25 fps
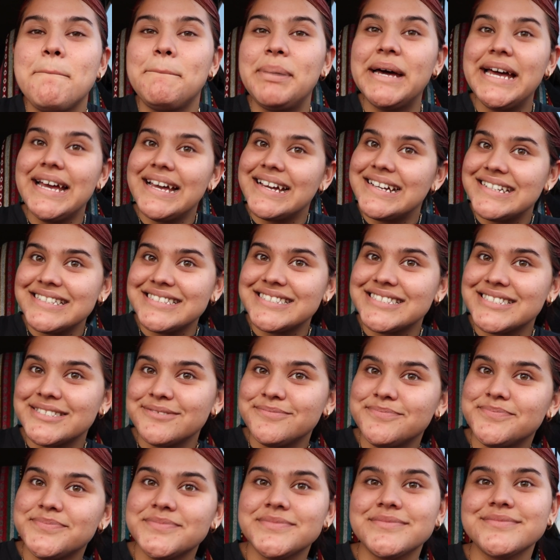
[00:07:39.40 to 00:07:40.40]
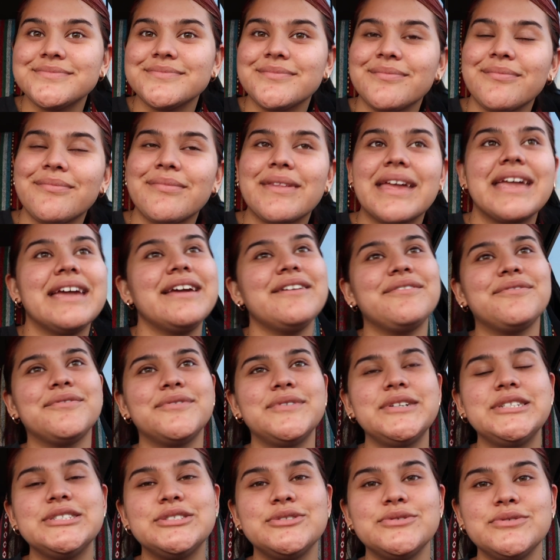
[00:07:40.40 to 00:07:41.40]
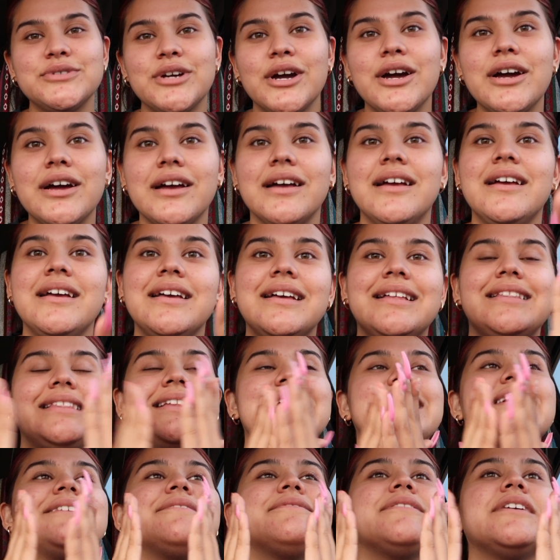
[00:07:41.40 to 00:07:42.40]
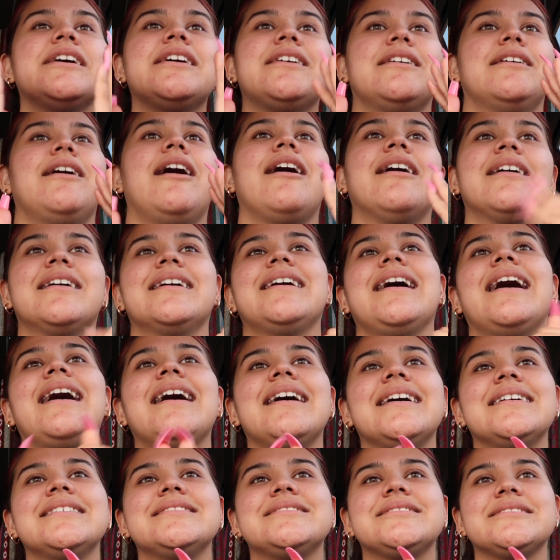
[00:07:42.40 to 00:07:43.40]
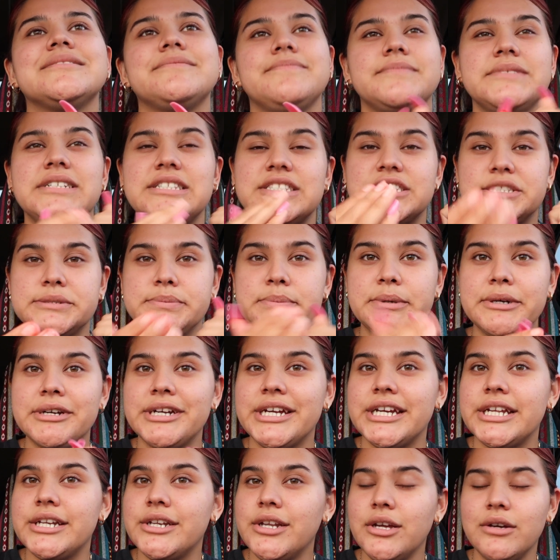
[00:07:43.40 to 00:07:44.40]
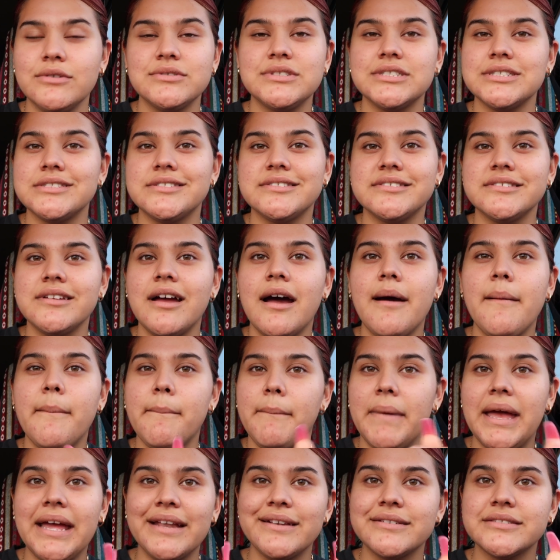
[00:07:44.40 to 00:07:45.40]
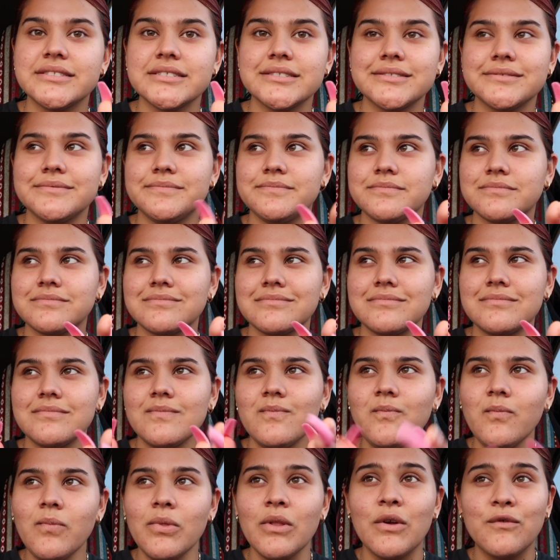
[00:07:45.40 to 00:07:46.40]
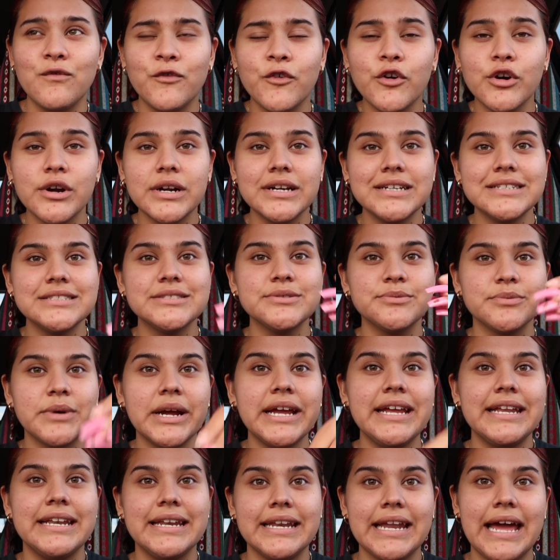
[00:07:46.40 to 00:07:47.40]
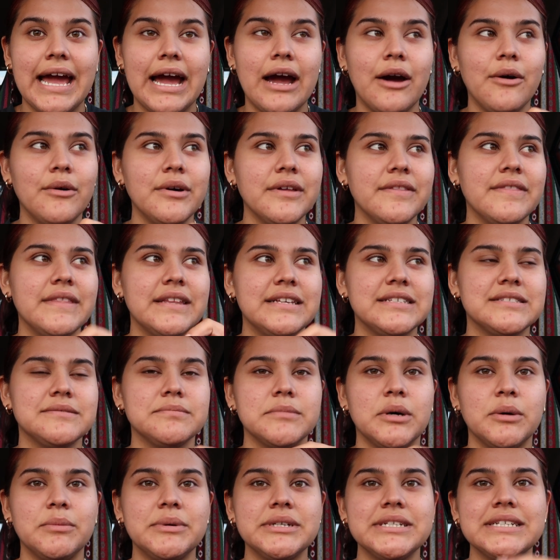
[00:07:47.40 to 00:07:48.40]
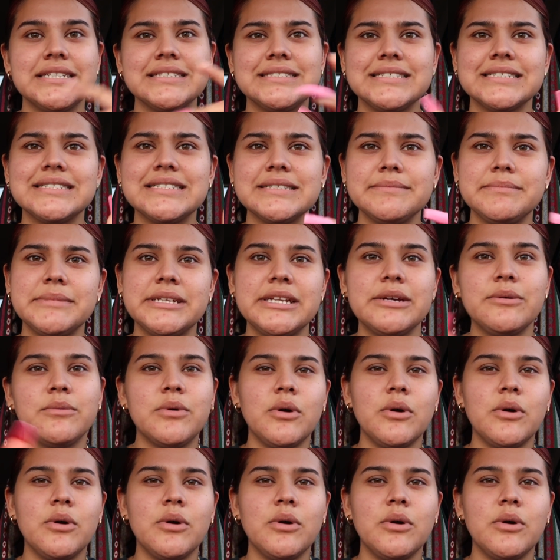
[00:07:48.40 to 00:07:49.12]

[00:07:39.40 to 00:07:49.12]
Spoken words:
But if we do not, like if our guides and spirit knows it's not meant for us right now in this moment, it doesn't mean it